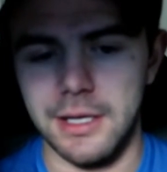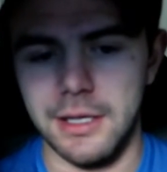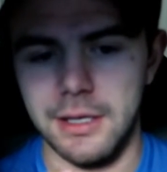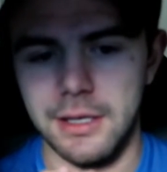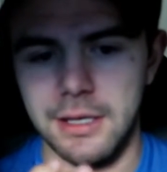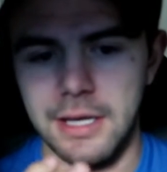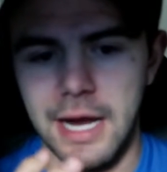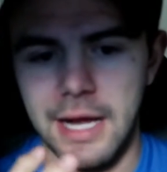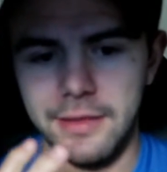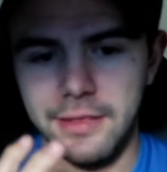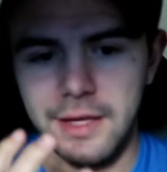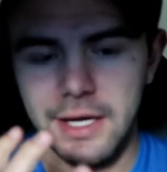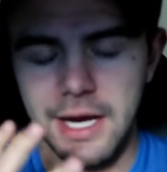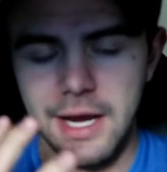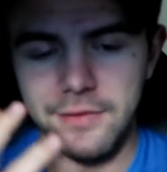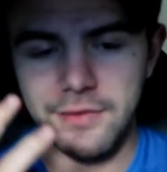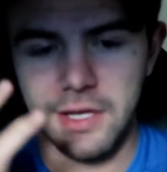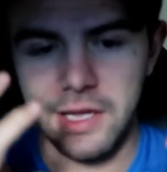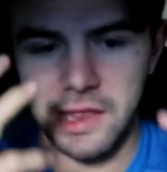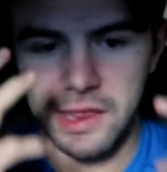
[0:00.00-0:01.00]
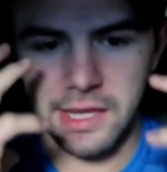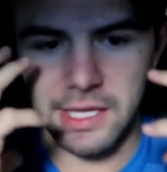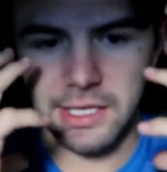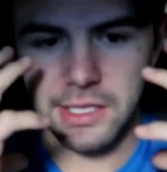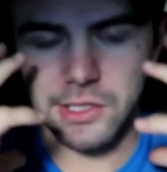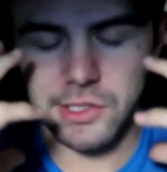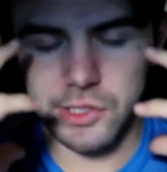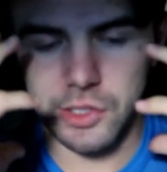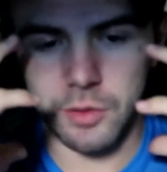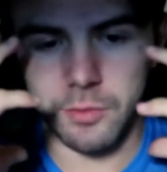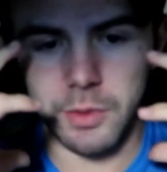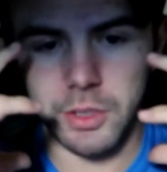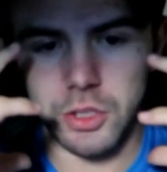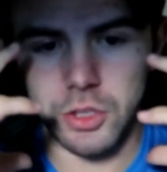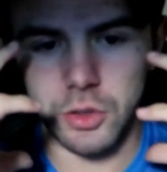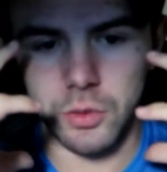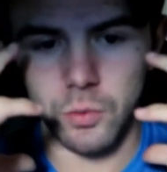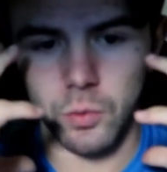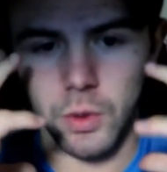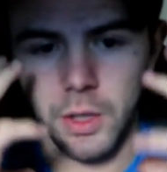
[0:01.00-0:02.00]
not that I have to think so much
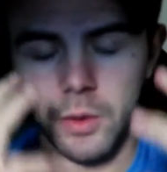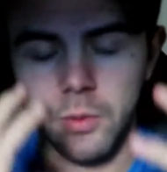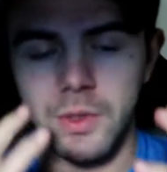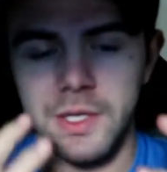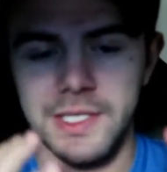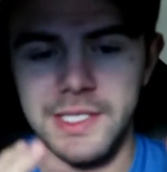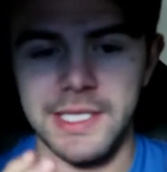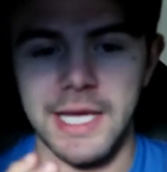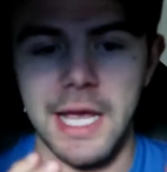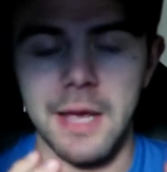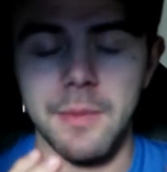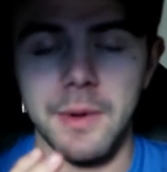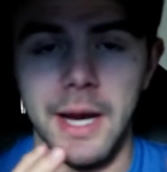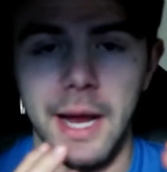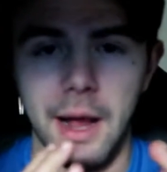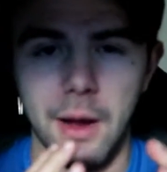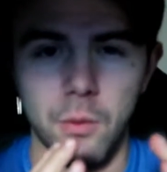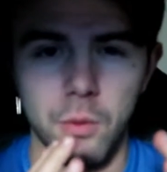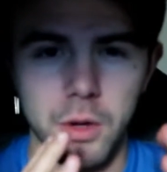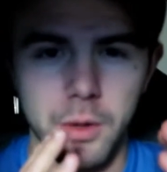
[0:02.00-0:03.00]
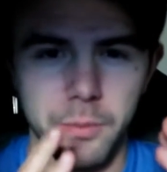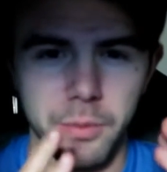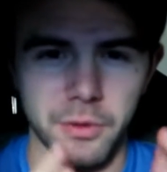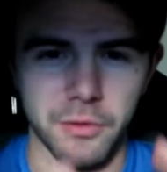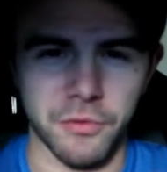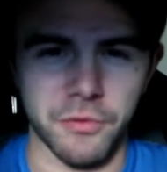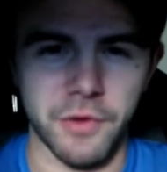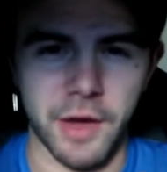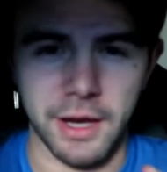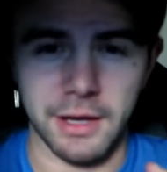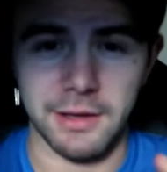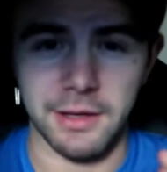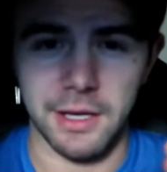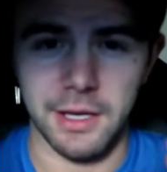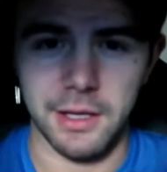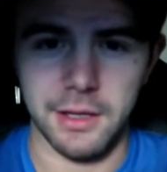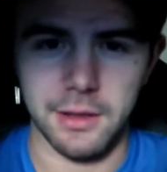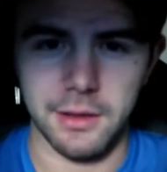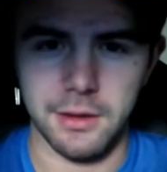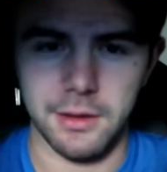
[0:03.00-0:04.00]
on what I want to say, but I want to perfect
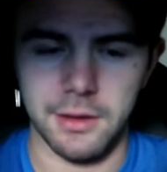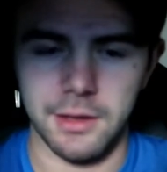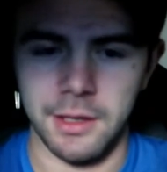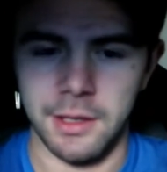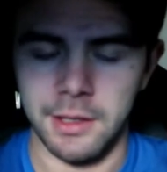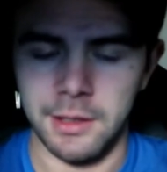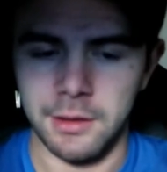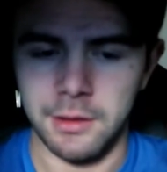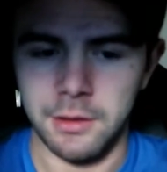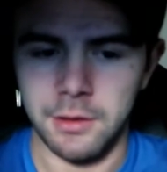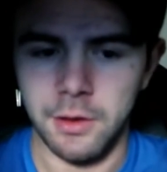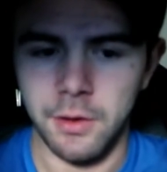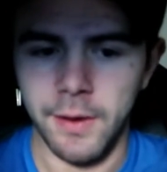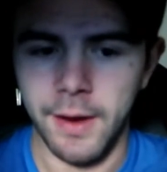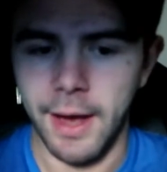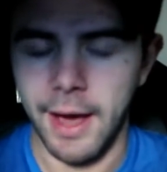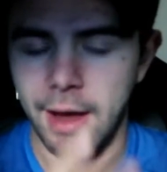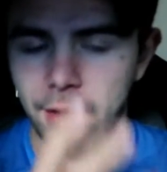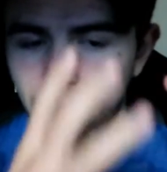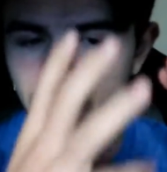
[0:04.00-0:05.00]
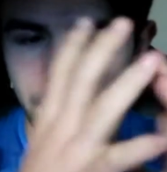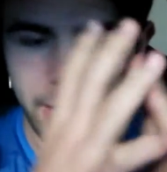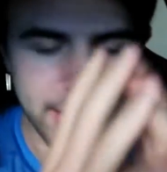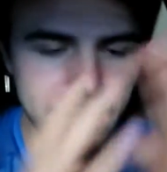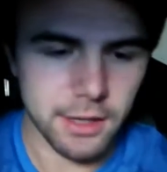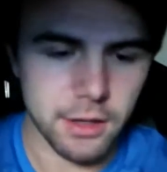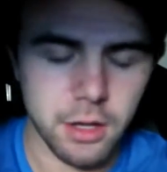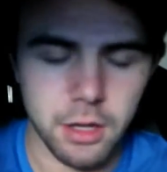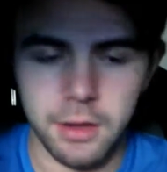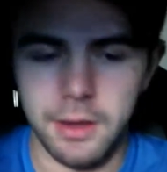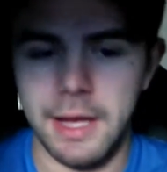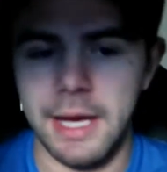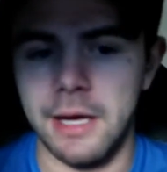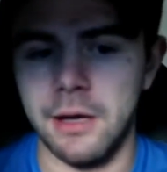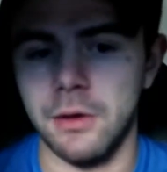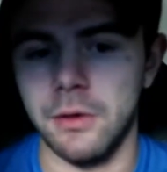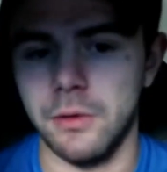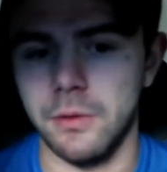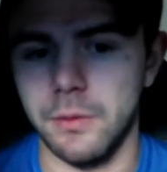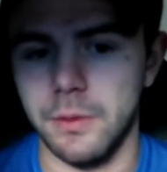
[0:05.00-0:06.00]
it. And you know, I write it all
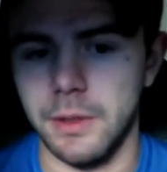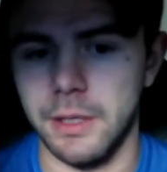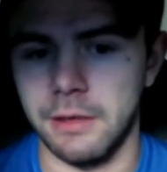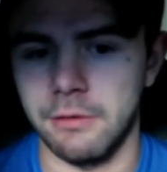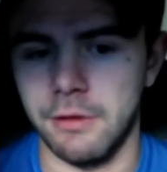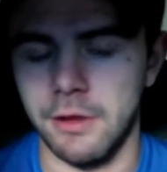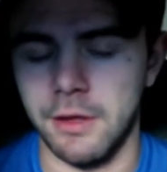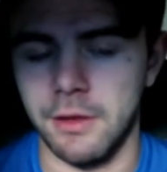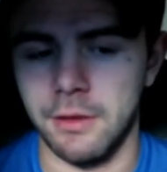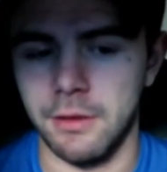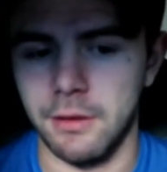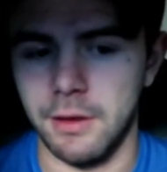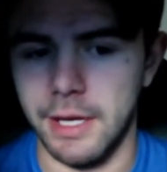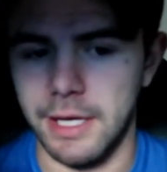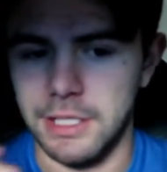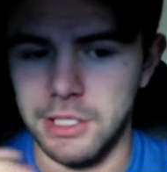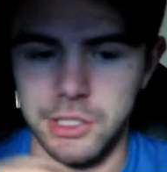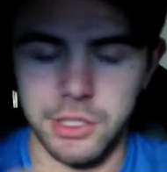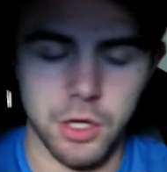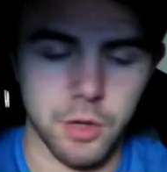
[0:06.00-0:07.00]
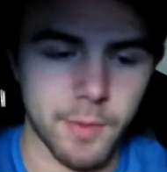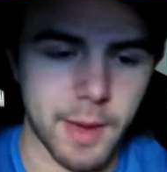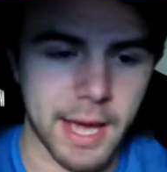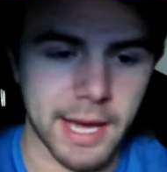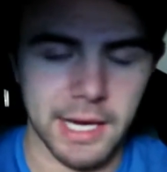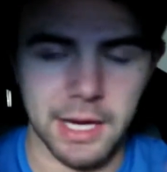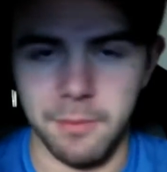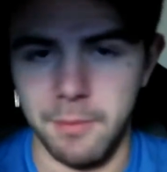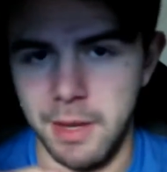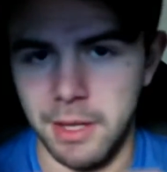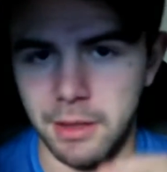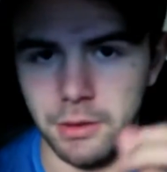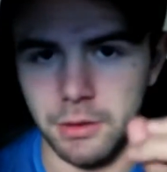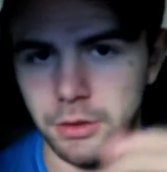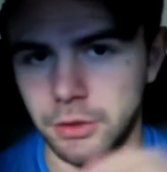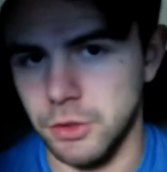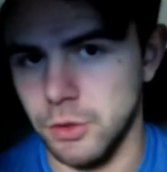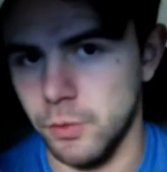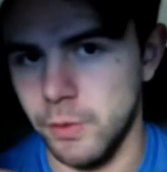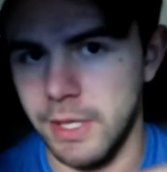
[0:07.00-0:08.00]
out, and then I just go back and I make
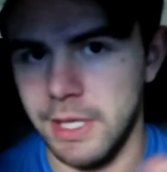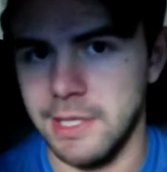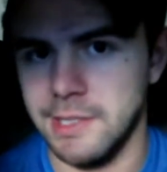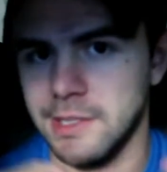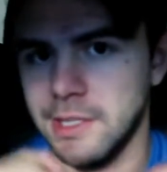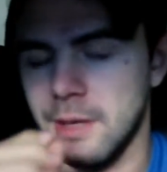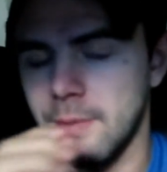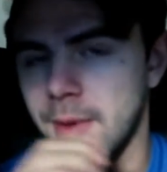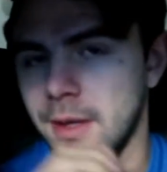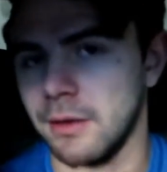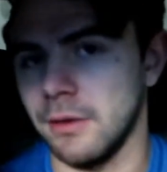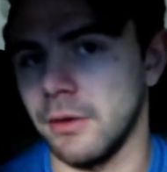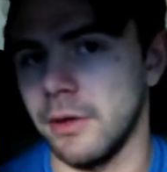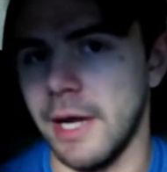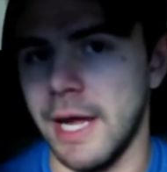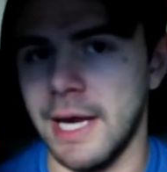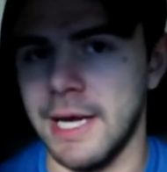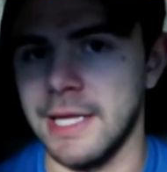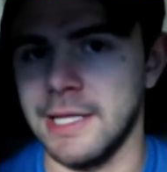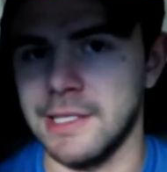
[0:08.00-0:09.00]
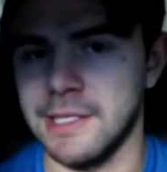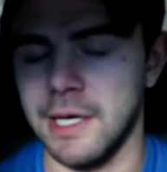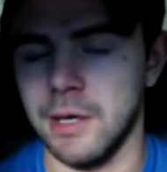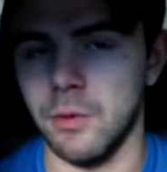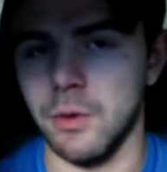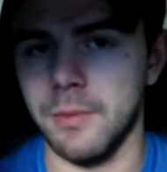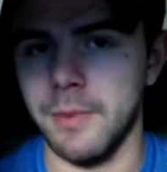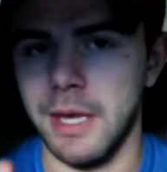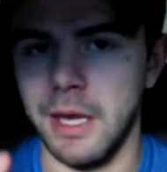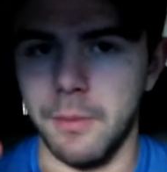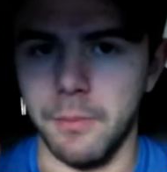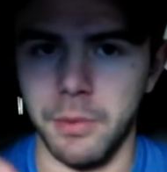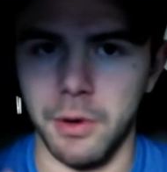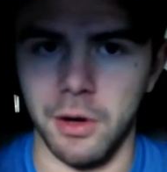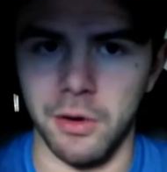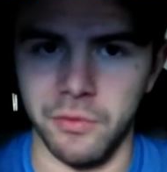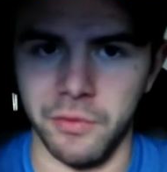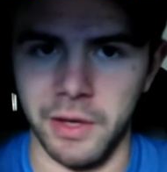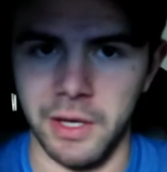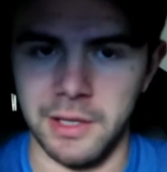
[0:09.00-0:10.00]
little tweaks and I make little edits, and I want to make it
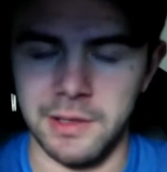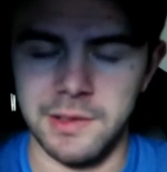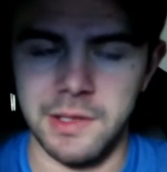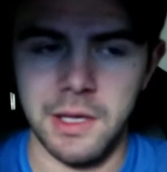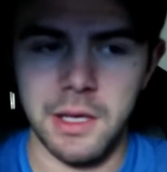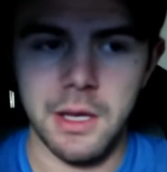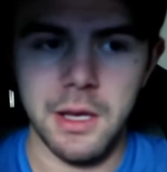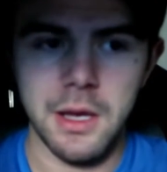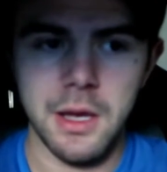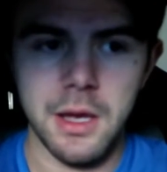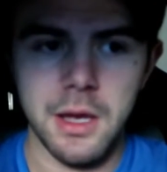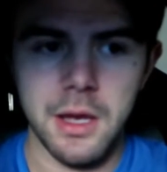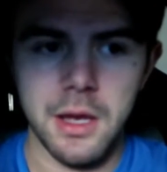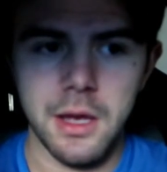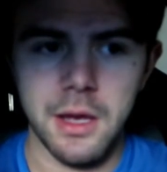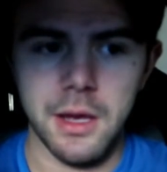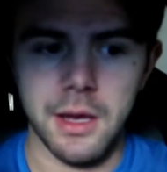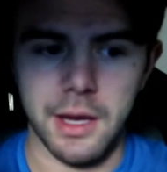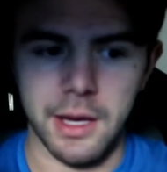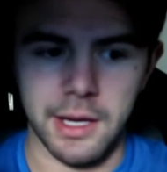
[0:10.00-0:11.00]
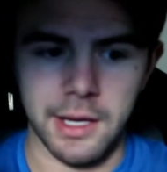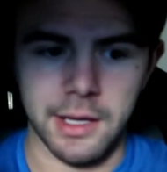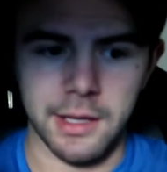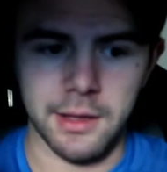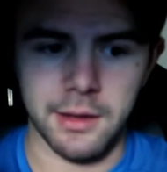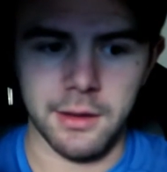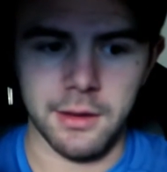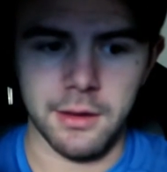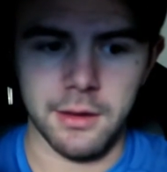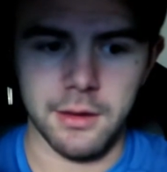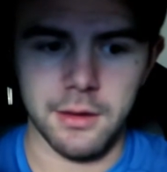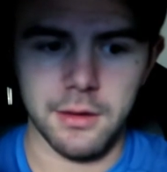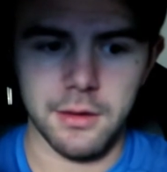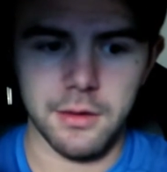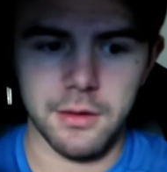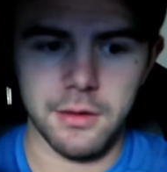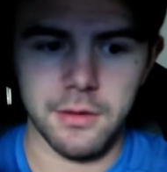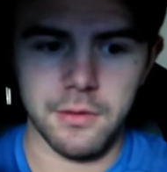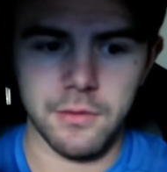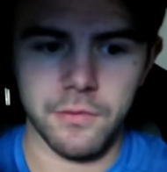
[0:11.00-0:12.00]
perfect. And
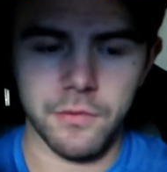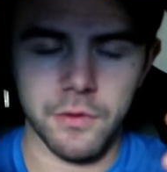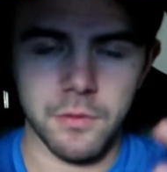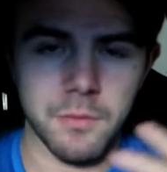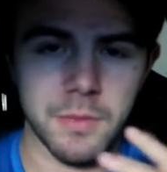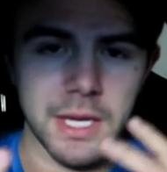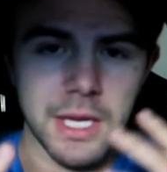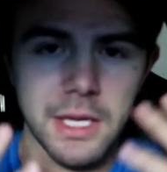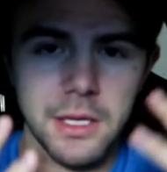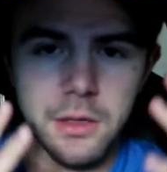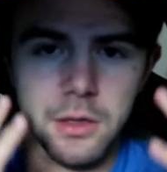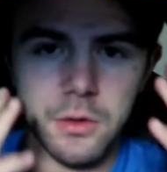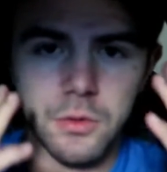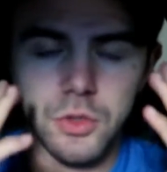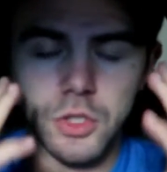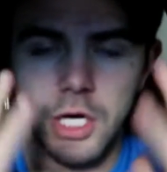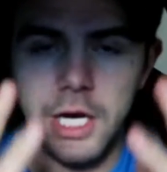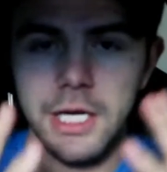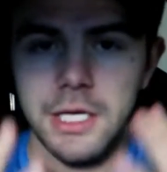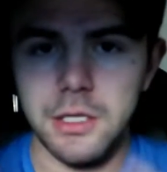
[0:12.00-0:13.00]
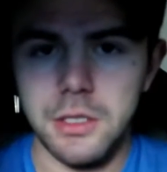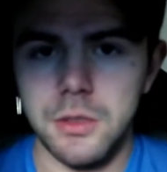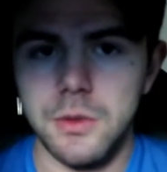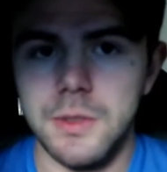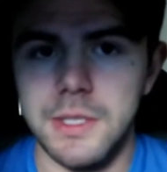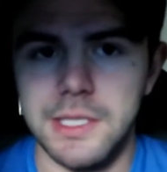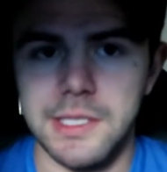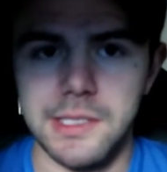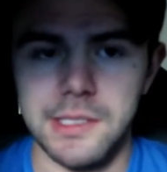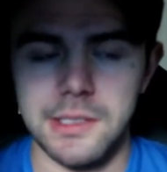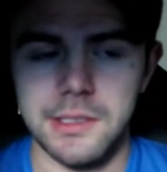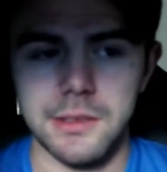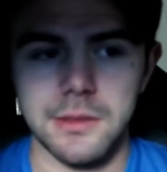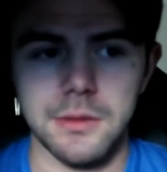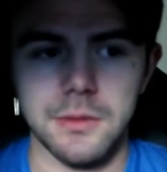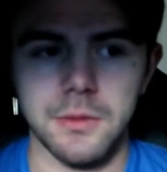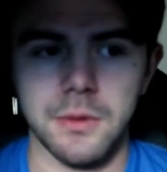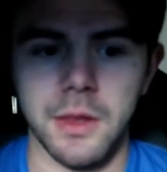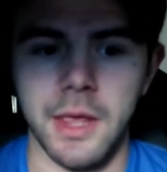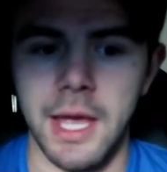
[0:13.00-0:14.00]
for me, you know, trying to do this
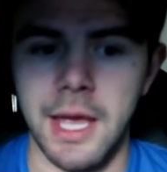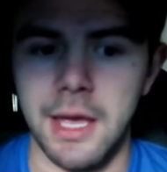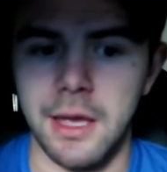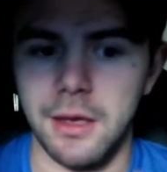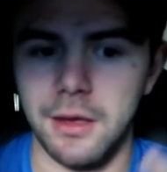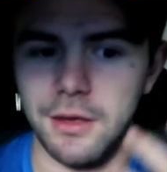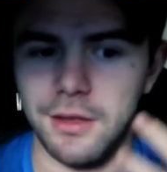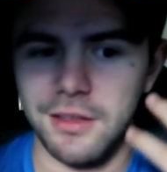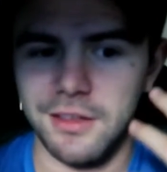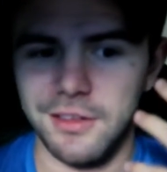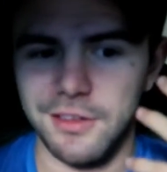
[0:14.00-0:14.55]
like